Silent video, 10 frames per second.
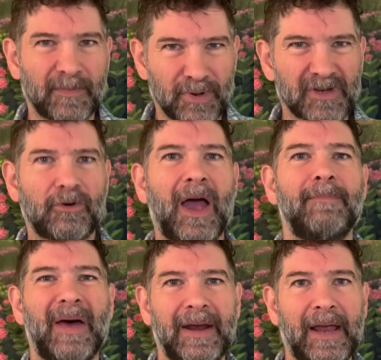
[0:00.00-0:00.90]
the
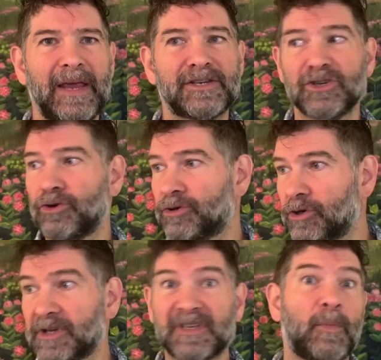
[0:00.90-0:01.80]
prescribed medication or
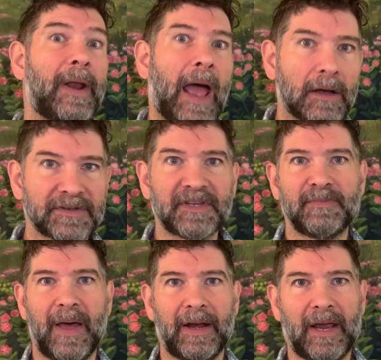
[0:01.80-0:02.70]
took someone
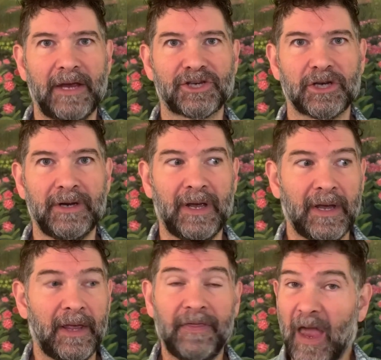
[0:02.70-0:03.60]
else's medication.
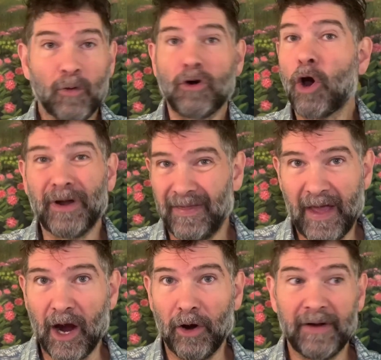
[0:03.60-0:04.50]
They were already
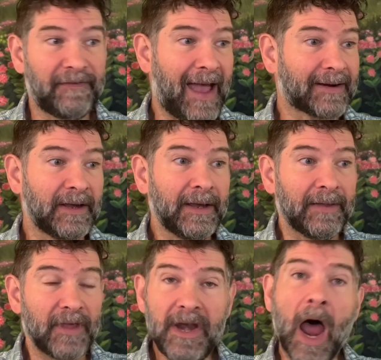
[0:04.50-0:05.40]
there. In fact,
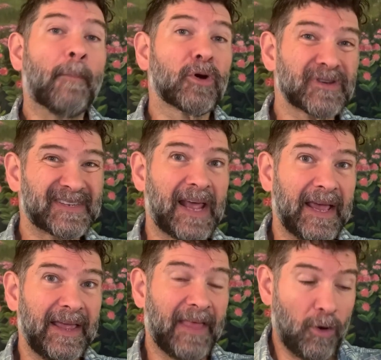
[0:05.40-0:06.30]
the numbers
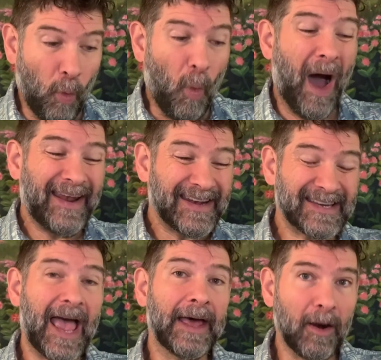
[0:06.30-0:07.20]
say that 1 in
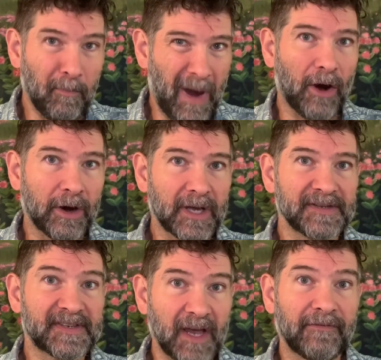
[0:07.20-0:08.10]
10
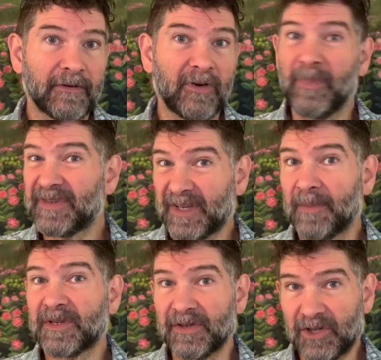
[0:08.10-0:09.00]
Americans suffer from a
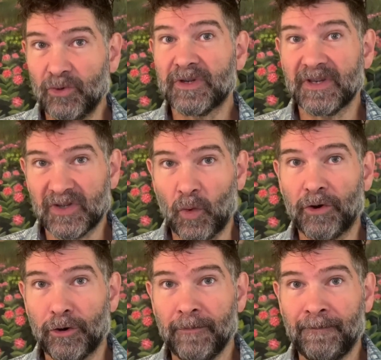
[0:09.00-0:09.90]
substance use disorder.